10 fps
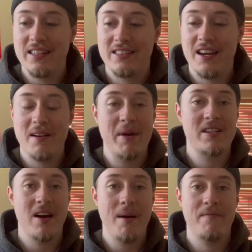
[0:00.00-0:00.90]
my
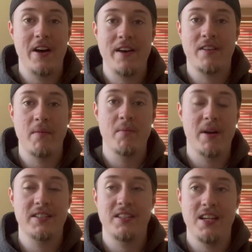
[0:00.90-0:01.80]
top 5 Cup or
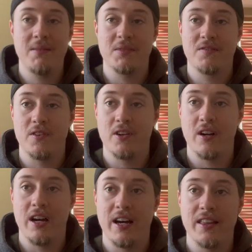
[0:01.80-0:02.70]
Bust teams
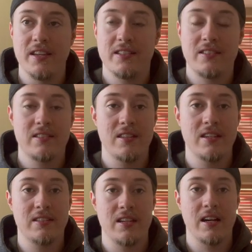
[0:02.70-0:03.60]
for this
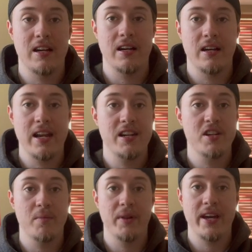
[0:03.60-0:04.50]

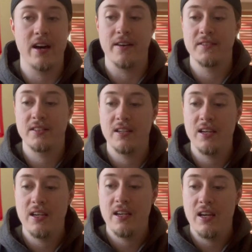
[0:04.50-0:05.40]
NHL playoffs.
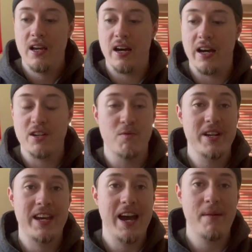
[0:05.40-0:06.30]
To
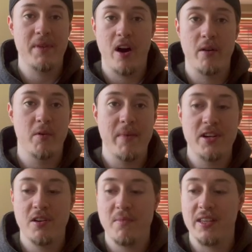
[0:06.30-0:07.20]
recap, the honorable
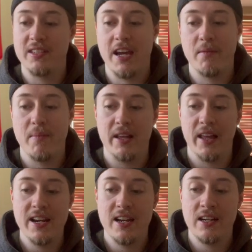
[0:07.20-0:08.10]
mention being the Tampa Bay
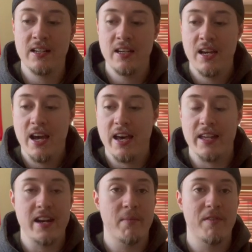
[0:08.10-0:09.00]
Lightning, and
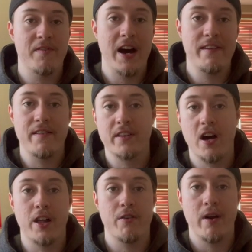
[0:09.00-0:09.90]
then number 5 are the
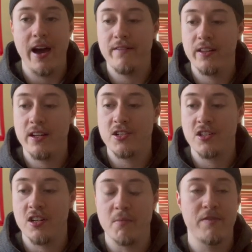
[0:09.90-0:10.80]
Colorado
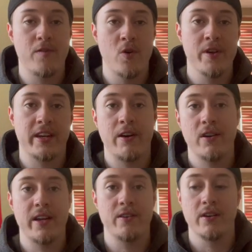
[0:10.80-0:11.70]
Avalanche, number 4 the
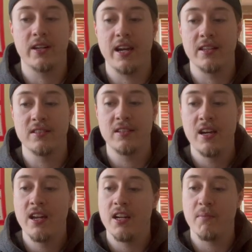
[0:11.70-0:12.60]
Carolina Hurricanes,
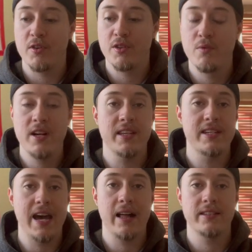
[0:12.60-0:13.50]
number 3 the
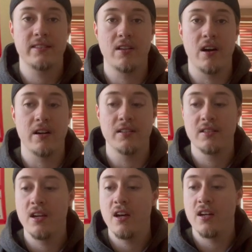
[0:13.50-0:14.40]
Dallas Stars,
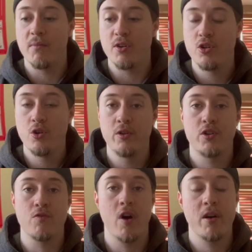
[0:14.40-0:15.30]
number 2 the
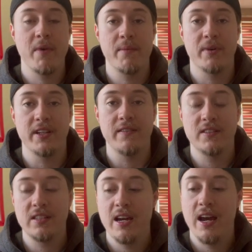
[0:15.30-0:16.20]
Toronto Maple
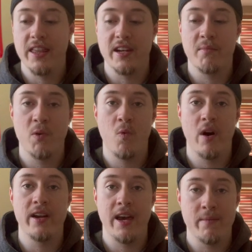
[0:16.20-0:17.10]
Leafs, and the number
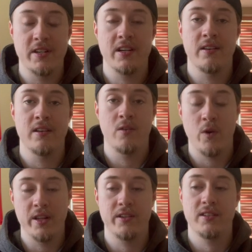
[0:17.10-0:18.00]
1 Edmonton
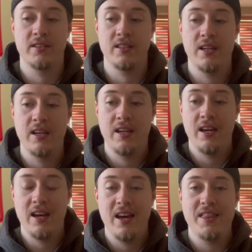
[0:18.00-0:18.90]
Oilers.
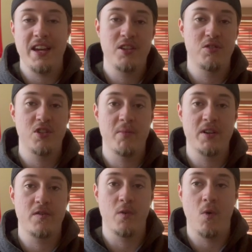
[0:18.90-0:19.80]
Thank you so much
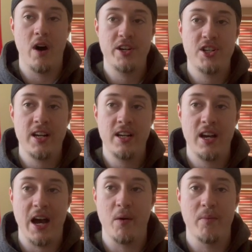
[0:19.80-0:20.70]
for watching.
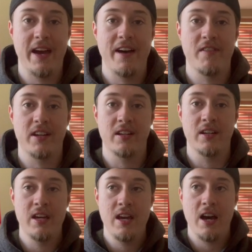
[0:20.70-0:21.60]
I will be having
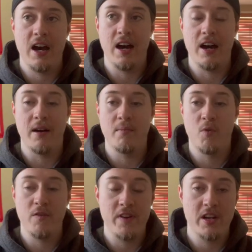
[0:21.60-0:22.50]

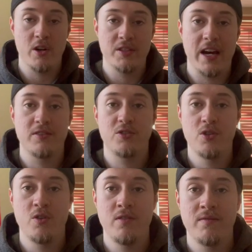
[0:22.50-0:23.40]
more videos out
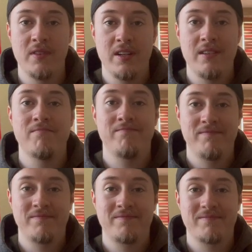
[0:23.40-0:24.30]
soon.
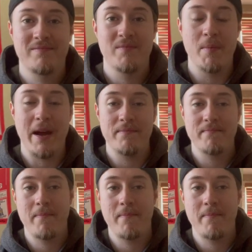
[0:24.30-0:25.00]
Bye-bye.